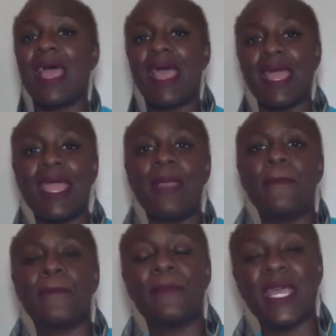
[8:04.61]

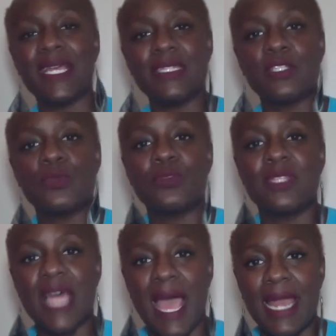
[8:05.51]
Amen to
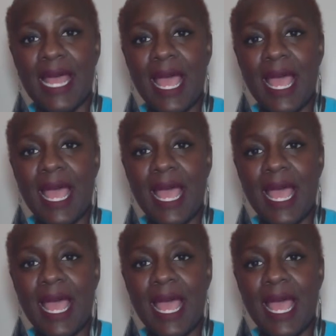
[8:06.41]
that.